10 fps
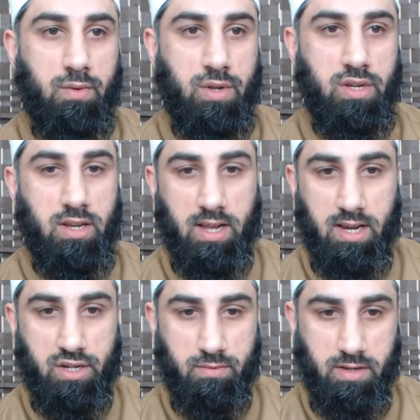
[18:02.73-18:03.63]
which in
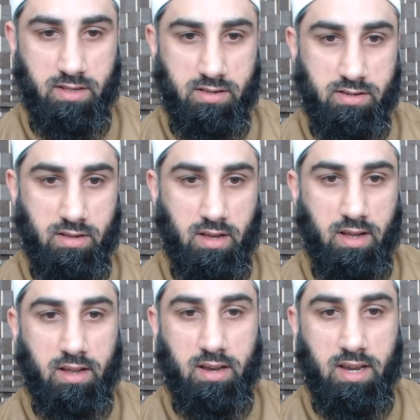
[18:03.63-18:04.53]
English means
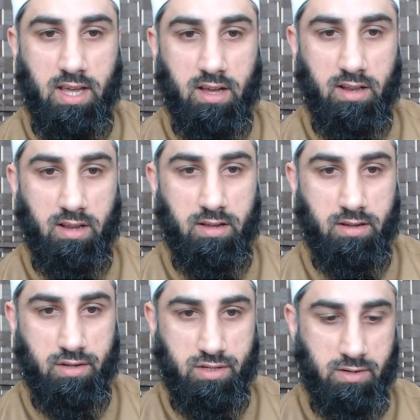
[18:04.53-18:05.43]
legal,
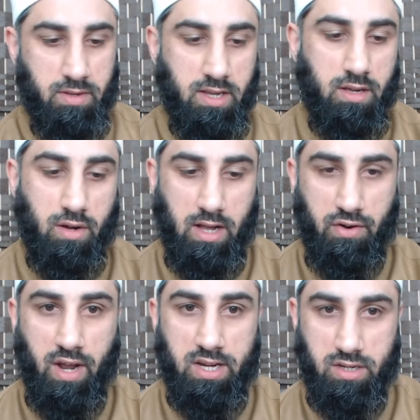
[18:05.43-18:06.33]
customary, and
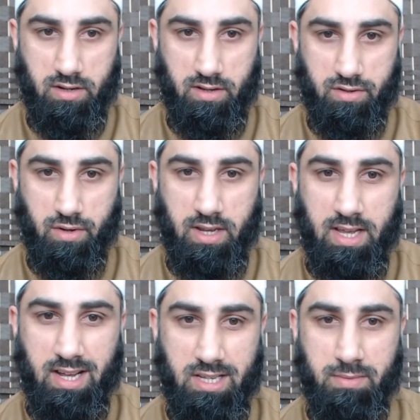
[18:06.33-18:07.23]
rational. So
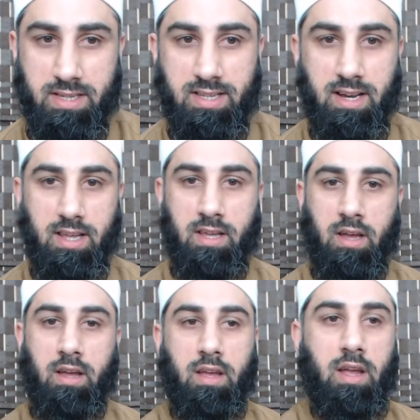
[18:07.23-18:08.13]
legal is basically
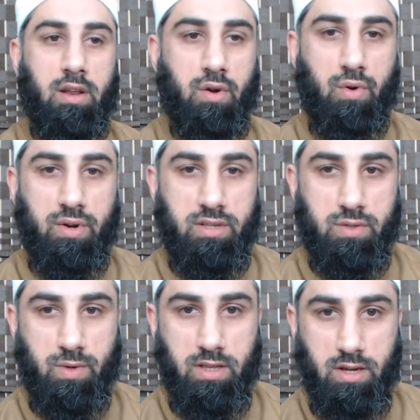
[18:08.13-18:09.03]
in accordance
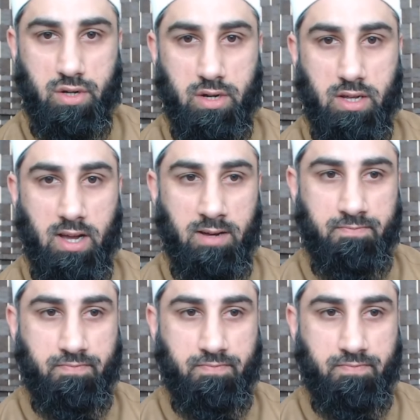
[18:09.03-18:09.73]
with the Sharia.